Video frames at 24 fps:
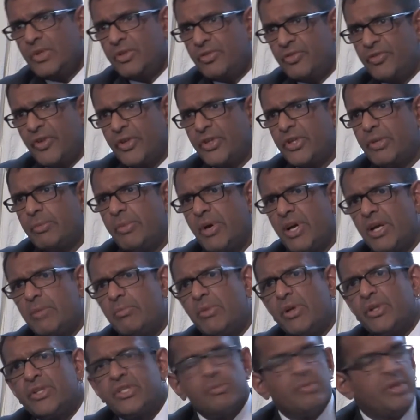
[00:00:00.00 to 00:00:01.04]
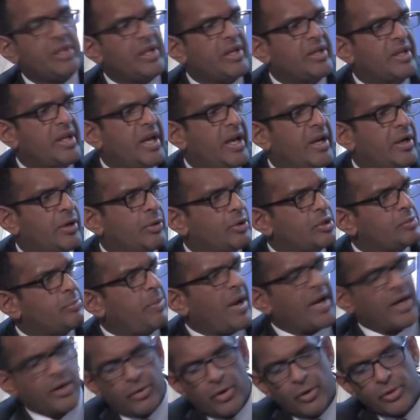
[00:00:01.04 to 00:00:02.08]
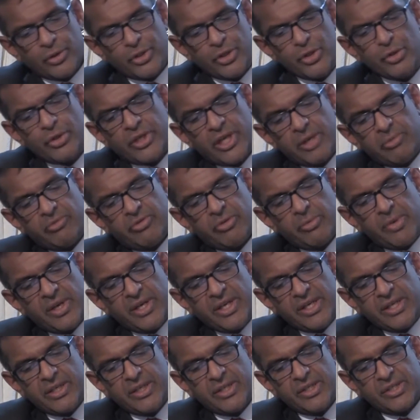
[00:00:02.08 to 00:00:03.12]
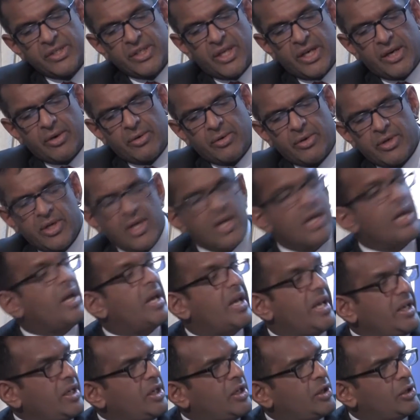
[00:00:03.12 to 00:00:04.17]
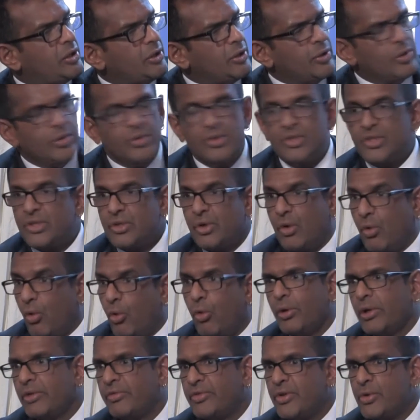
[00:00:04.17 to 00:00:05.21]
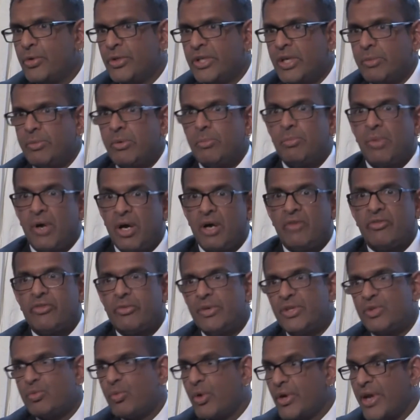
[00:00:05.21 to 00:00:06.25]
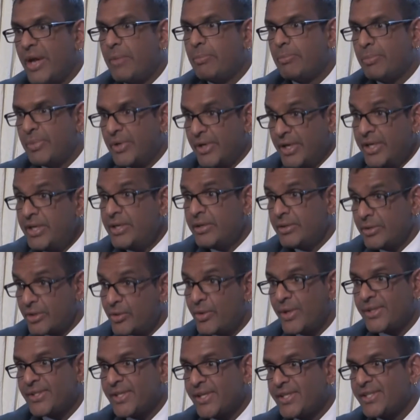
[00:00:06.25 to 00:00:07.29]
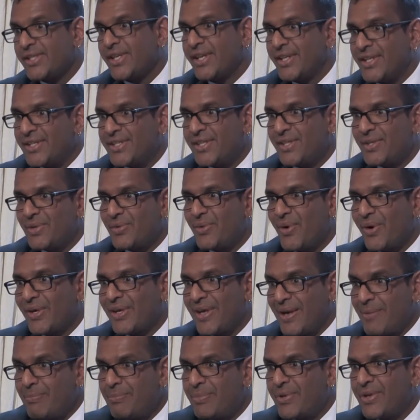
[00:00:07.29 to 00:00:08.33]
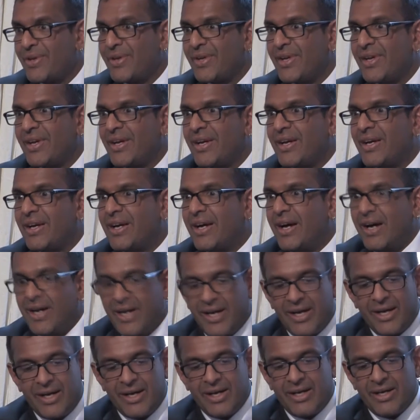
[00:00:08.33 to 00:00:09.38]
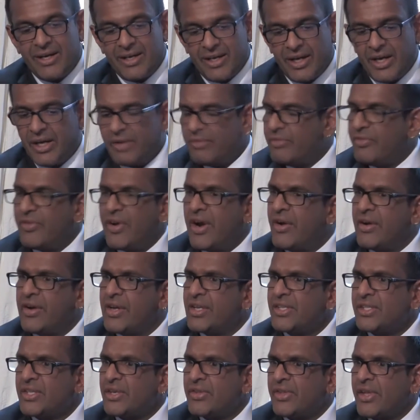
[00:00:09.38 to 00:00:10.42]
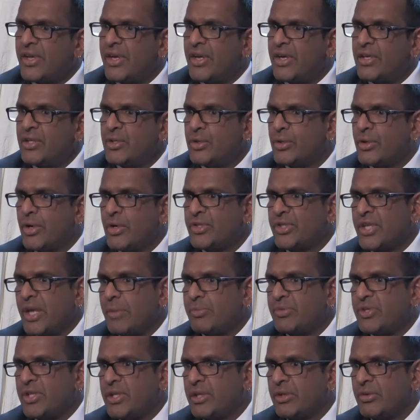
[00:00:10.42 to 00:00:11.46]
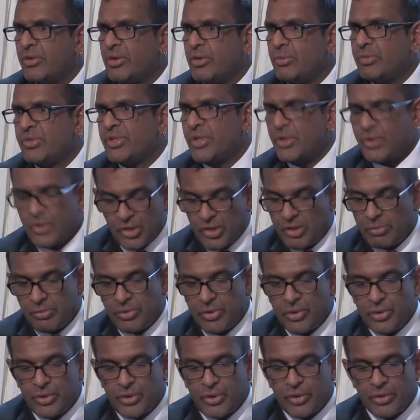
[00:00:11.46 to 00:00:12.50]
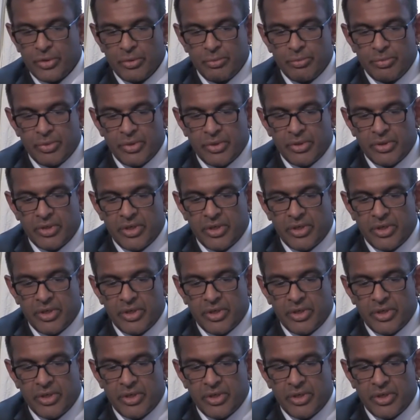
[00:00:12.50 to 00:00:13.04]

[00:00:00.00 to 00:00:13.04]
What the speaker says: funded by a multimillionaire who has bankrolled UKIP for many years now, includes all of UKIP apart from its one MP, who, as I said, is in the wrong camp, and various other Eurosceptic groups such as the Bruges Group.